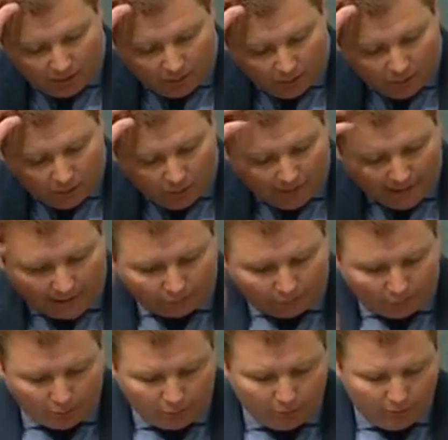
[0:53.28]
I,
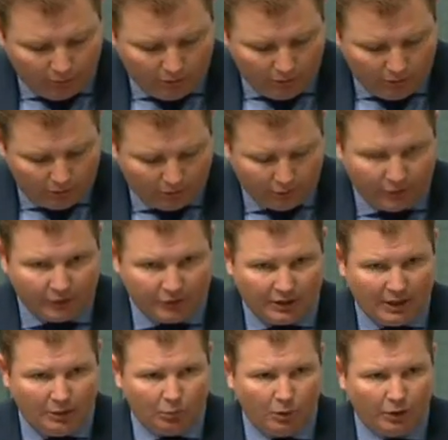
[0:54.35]
through
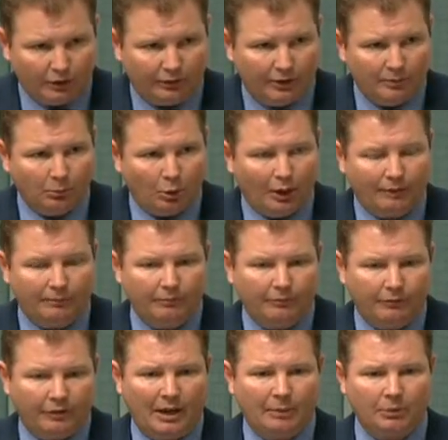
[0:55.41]
university, worked in my
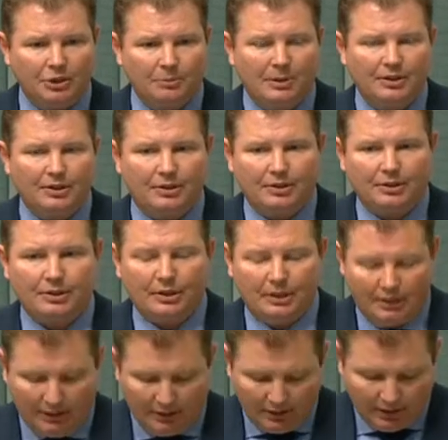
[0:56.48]
family's business,
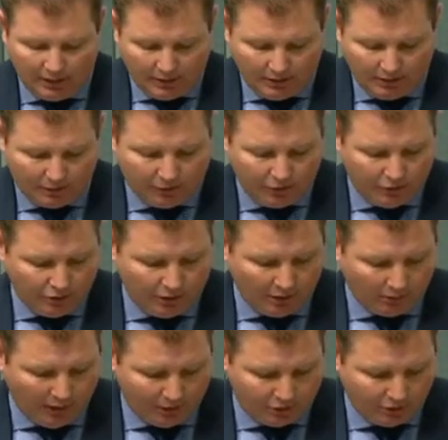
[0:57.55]
the third
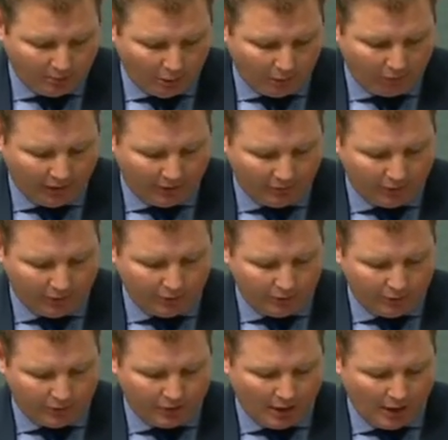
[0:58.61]
generation of my family to do
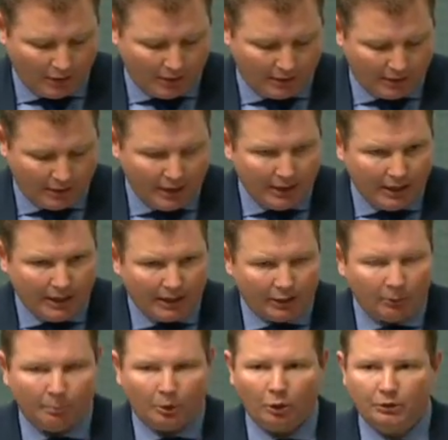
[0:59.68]
so, and
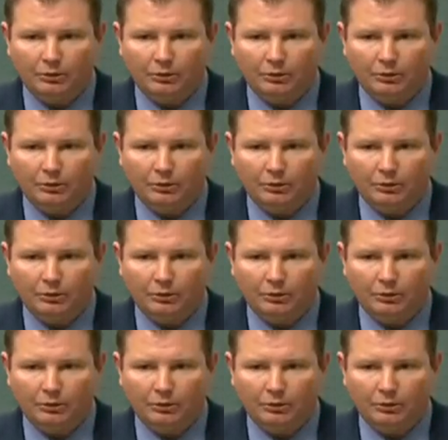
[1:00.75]
upon